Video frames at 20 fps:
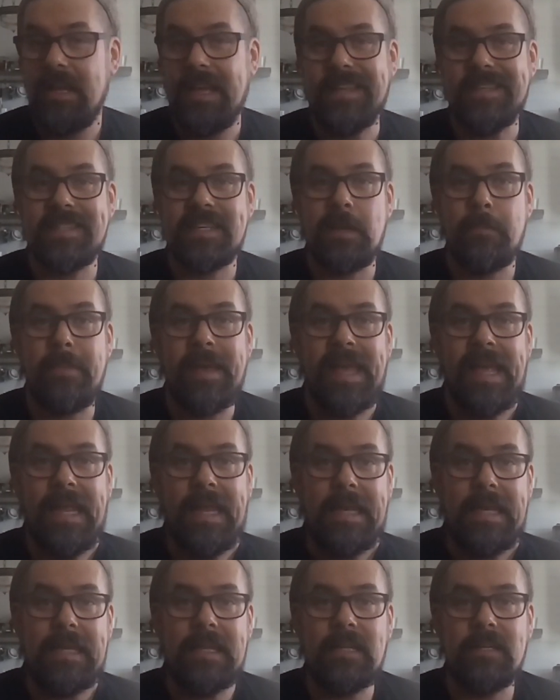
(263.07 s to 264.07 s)

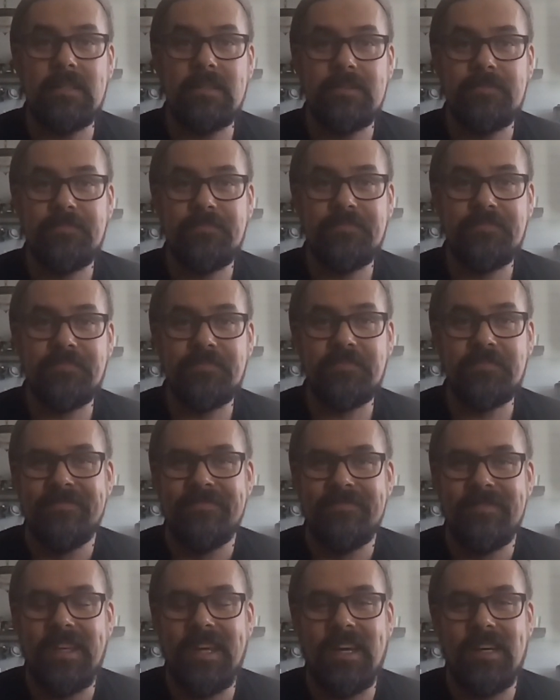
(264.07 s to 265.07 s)
escapade.
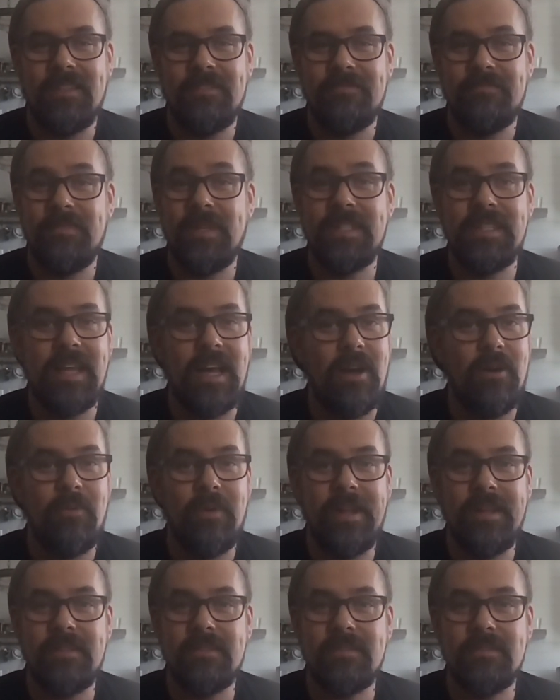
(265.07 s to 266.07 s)
Yeah, but
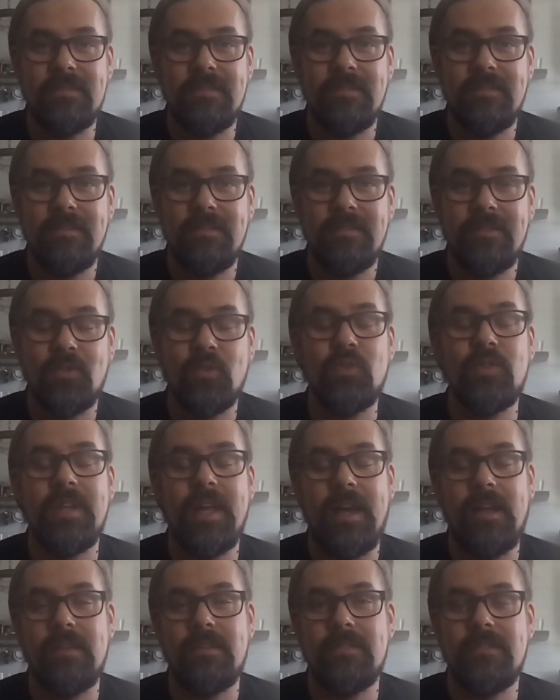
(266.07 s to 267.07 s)
now it's good
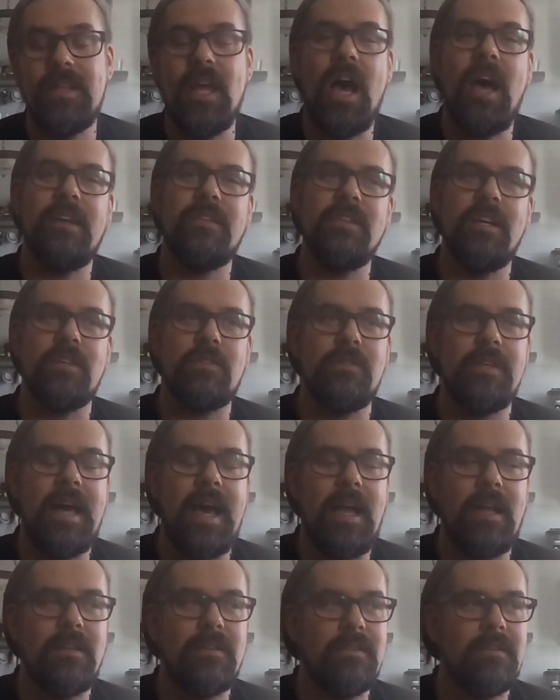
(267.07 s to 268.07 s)
night. No, it's not good
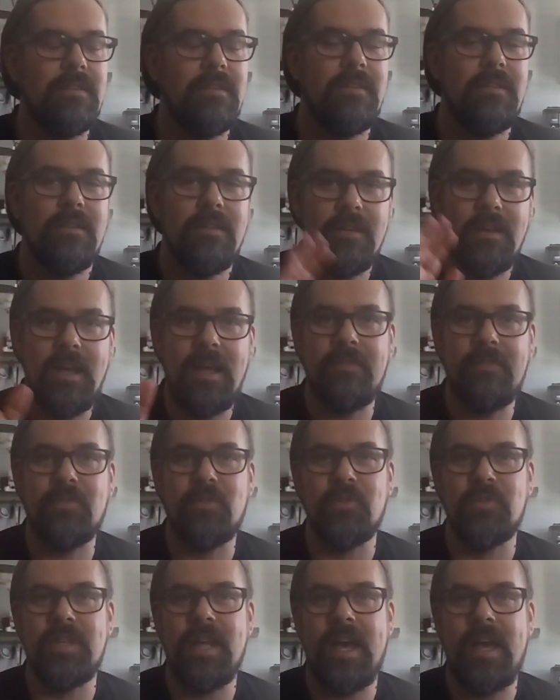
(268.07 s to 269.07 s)
night. Have a
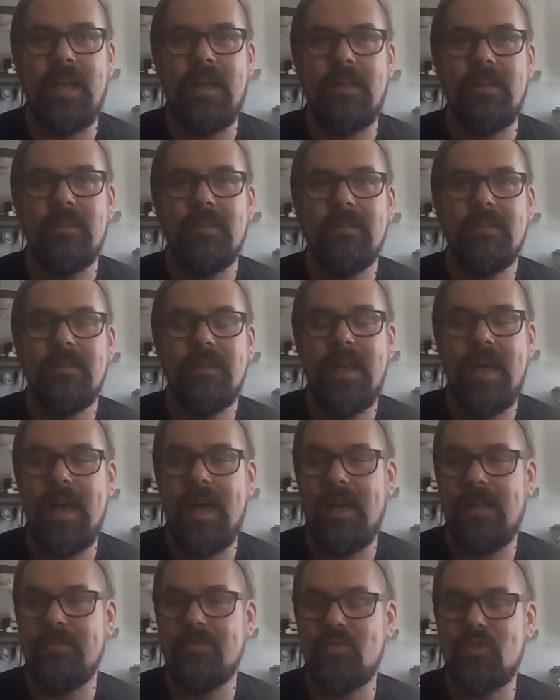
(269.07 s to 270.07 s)
good day,
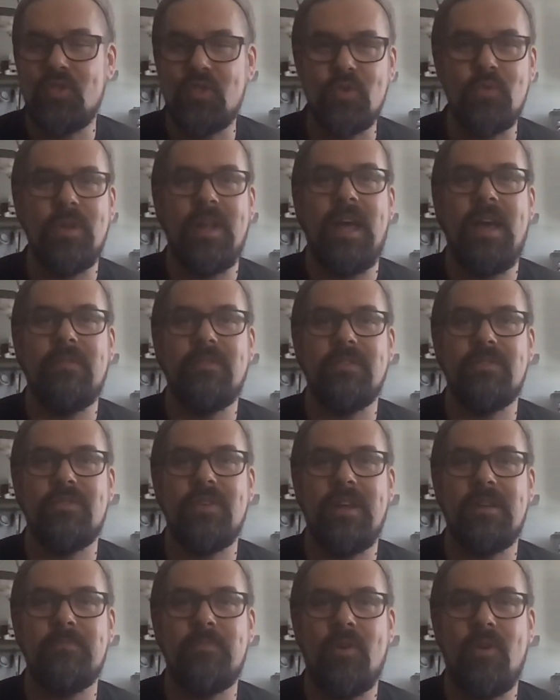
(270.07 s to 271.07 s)
and soon I have the
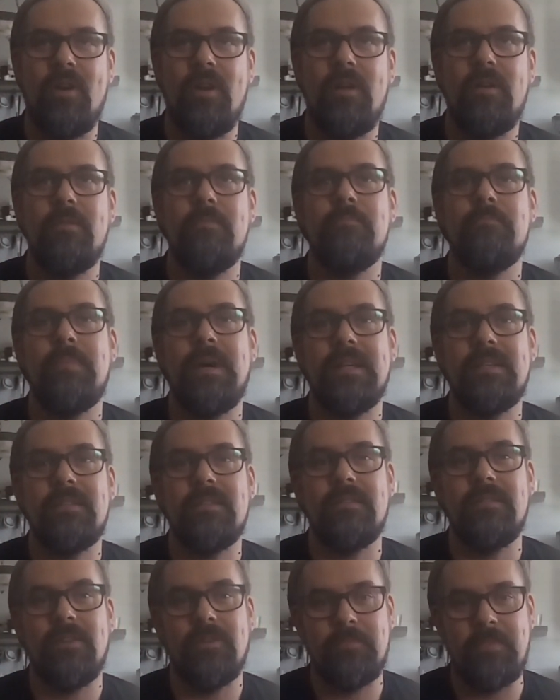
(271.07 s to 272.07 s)
strut bar,
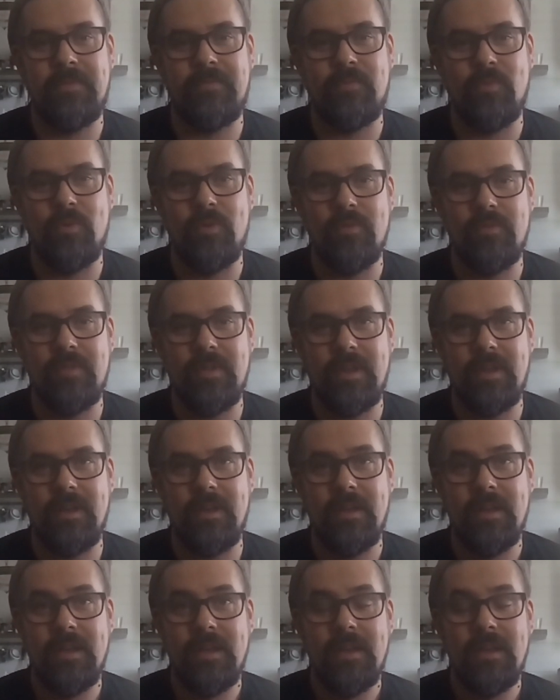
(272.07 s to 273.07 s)
but not before
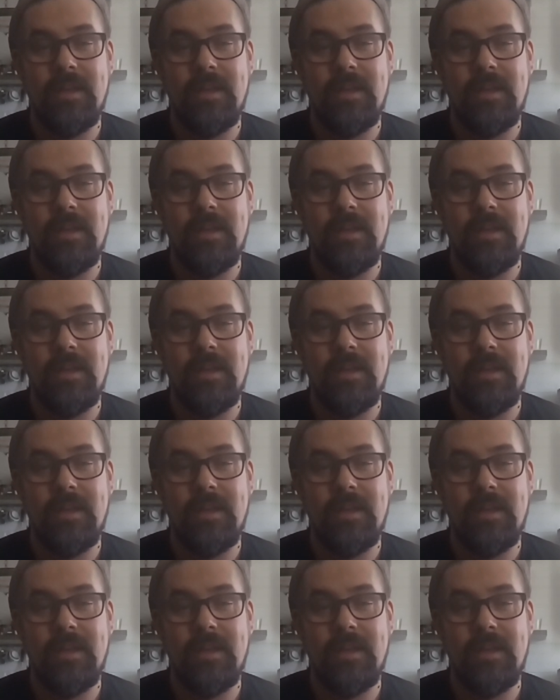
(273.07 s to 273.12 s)
the